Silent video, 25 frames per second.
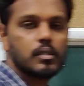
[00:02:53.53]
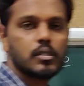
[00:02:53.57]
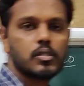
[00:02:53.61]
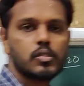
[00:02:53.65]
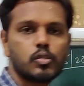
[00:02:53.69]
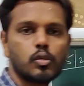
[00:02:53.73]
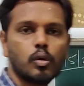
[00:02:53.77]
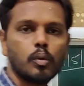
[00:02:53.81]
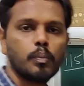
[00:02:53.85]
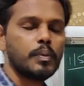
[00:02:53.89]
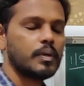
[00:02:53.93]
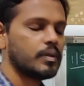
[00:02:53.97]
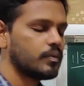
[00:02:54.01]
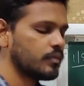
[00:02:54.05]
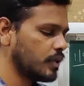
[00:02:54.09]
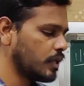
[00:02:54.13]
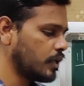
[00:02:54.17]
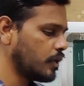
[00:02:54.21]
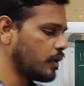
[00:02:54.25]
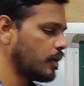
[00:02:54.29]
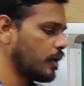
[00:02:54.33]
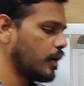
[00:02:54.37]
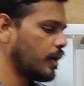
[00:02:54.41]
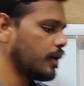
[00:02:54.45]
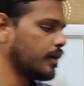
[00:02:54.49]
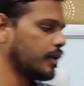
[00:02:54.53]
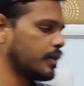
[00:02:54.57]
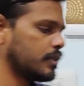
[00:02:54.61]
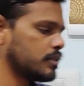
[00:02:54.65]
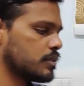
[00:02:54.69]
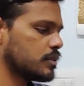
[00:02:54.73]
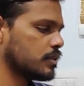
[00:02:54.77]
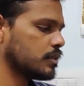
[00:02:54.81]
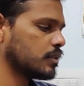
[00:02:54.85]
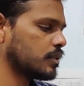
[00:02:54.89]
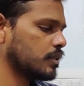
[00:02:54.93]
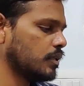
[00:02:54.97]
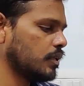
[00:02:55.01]
Just stop it there and
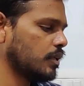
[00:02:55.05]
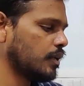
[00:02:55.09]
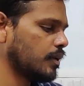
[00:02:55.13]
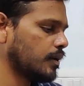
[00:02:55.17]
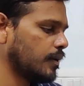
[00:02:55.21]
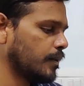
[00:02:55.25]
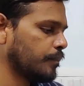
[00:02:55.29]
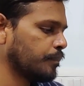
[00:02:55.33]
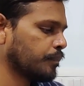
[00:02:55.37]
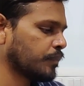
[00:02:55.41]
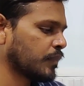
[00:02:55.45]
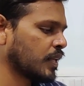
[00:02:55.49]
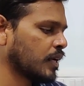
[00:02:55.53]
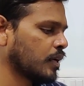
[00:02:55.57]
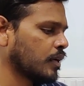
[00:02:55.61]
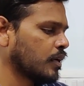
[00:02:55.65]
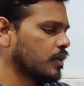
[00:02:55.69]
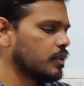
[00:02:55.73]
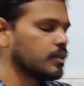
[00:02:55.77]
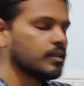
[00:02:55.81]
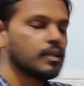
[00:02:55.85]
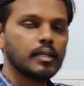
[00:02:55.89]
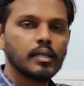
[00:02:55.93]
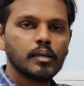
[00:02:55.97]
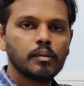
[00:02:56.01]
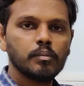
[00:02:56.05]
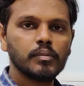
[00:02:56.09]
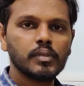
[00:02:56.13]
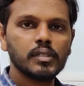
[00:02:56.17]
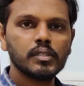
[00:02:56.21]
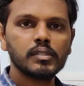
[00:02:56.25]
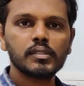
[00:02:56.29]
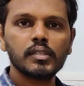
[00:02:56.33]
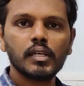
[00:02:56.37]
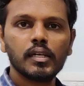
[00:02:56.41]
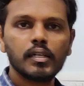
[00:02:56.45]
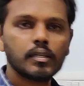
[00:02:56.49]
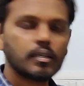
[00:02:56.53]
encircle the
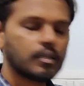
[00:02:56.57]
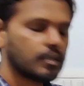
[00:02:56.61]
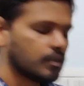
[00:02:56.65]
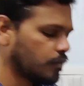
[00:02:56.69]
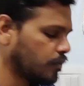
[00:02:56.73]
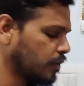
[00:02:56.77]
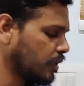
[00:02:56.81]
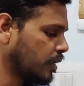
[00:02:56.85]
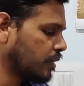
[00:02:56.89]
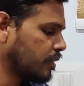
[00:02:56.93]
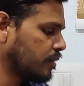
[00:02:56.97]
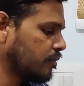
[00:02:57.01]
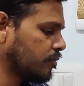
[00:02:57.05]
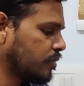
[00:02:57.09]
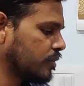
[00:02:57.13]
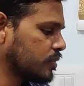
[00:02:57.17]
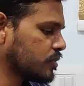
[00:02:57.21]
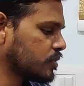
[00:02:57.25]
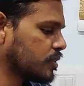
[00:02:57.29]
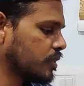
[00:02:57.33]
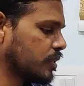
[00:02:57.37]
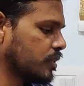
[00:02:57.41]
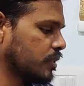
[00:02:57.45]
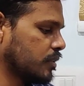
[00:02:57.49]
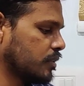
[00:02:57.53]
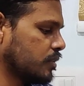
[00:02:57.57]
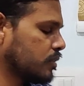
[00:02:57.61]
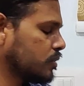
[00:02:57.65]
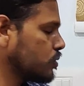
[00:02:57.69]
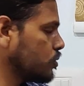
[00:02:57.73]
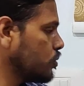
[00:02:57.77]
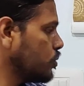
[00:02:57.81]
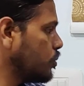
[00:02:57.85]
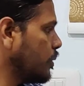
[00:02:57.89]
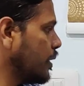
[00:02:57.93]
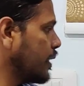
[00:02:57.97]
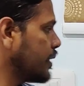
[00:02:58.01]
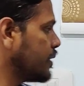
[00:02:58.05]
numbers that we are interested in.
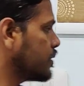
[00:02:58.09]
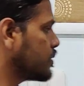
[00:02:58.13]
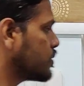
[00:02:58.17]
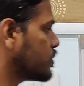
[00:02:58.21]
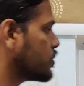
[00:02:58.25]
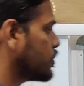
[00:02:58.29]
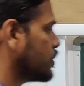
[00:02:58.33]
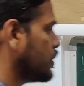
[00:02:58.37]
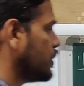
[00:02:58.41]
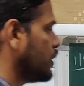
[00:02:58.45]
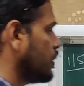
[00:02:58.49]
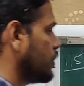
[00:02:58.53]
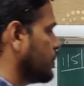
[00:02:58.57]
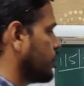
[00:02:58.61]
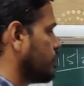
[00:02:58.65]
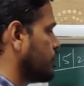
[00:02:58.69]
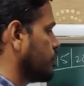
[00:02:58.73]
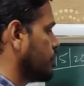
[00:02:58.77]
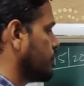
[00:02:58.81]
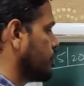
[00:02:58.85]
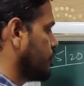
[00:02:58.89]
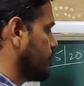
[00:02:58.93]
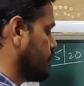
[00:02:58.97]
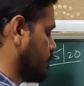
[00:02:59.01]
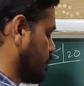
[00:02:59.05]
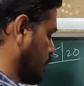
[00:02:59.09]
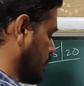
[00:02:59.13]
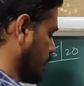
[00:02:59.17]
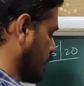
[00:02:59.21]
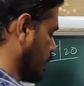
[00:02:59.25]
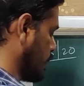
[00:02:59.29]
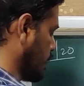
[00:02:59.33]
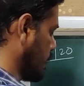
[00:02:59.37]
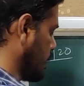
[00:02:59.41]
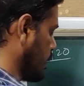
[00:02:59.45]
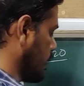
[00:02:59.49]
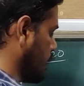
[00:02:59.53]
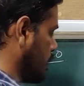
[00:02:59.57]
So minus 3,
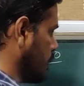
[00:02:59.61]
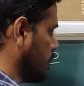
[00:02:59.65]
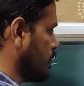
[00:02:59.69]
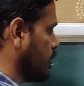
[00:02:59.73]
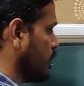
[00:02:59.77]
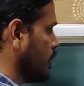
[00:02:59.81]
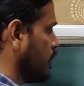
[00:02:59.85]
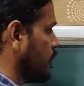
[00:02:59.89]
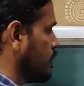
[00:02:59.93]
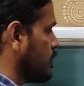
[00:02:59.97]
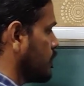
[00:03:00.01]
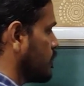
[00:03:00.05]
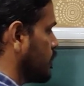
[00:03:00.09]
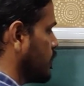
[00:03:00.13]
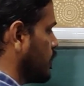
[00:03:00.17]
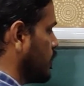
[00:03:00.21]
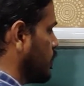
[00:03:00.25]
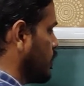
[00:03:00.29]
then